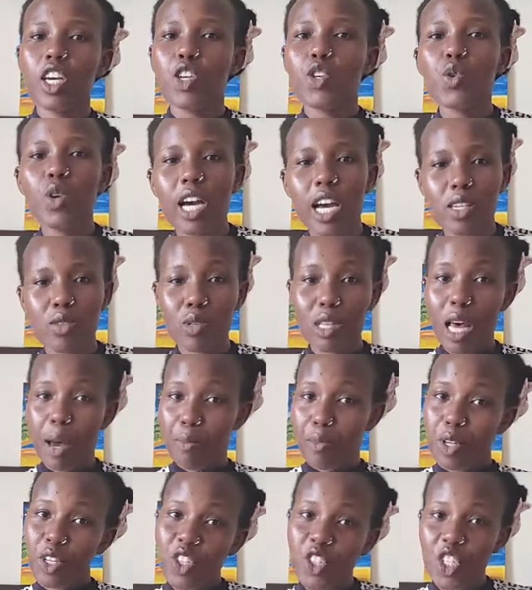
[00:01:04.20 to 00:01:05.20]
you guys will
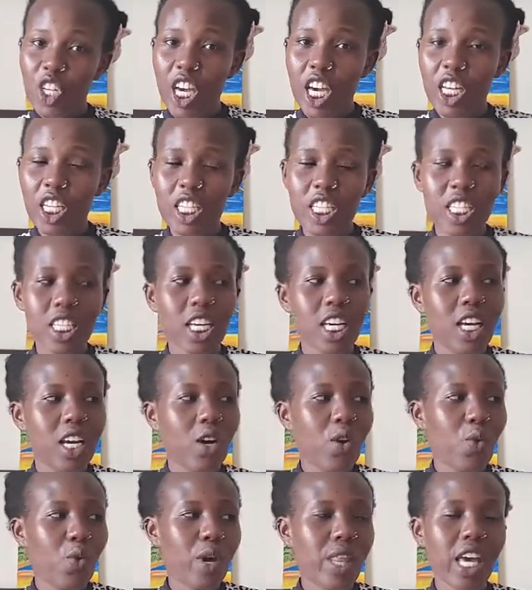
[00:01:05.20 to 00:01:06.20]
appreciate,
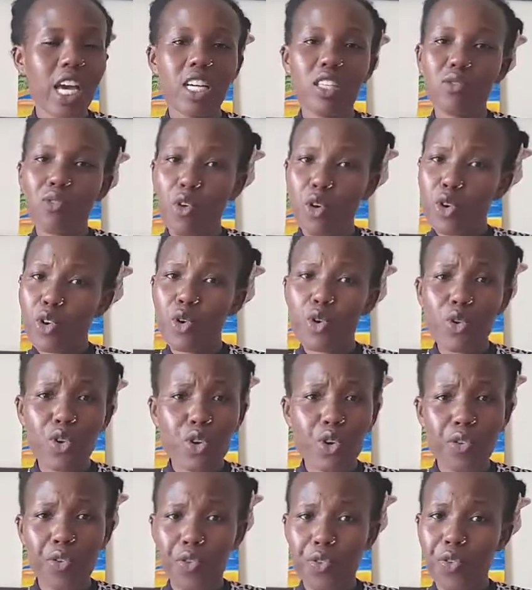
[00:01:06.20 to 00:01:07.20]
whether it's for you,
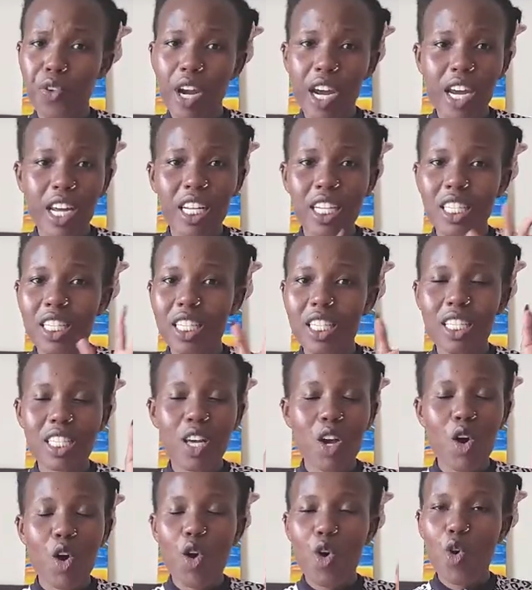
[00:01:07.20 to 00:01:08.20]
your
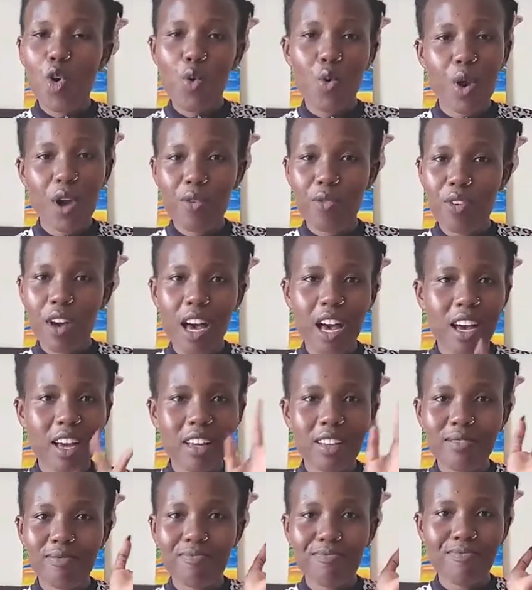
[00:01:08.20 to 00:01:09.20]
friends, whoever.
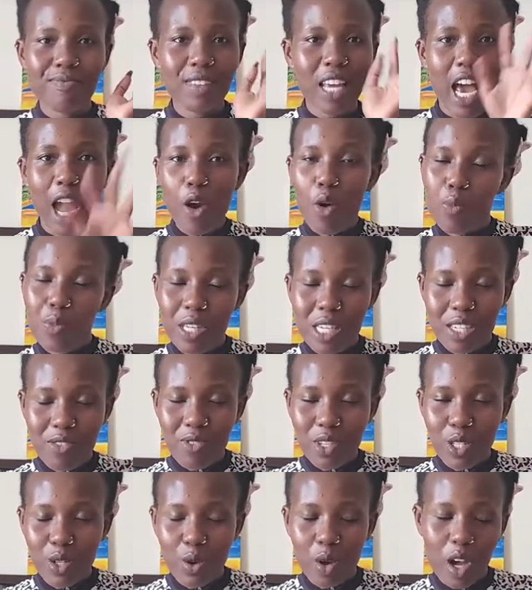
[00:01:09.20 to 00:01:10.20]
I hope this
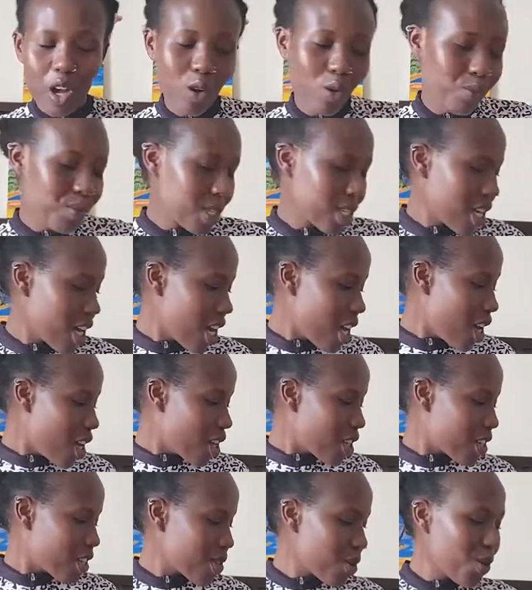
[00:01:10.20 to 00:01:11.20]
video helps.
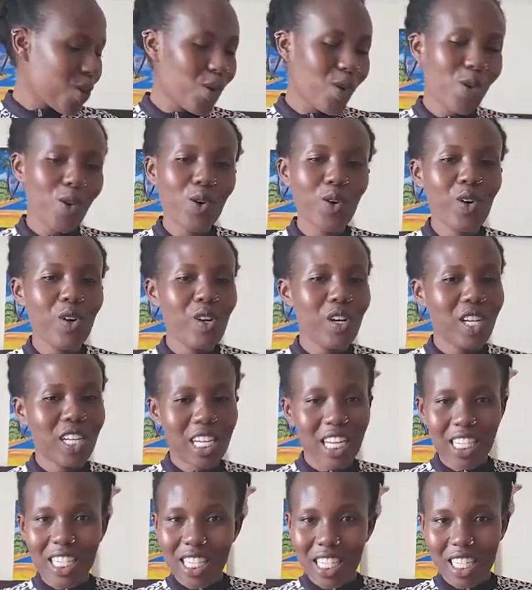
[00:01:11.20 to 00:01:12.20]
So
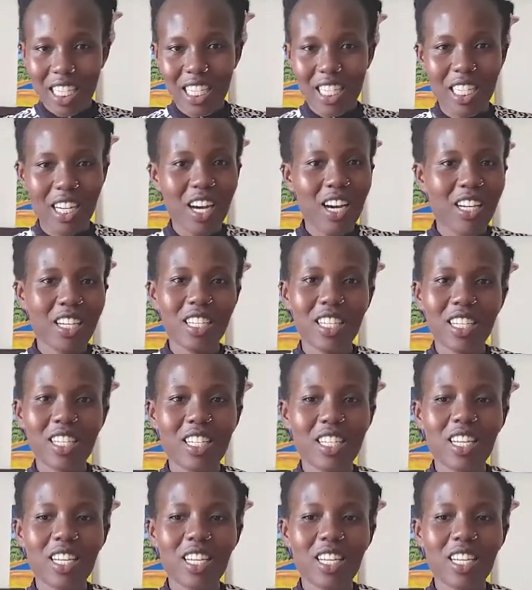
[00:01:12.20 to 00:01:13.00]
let's just start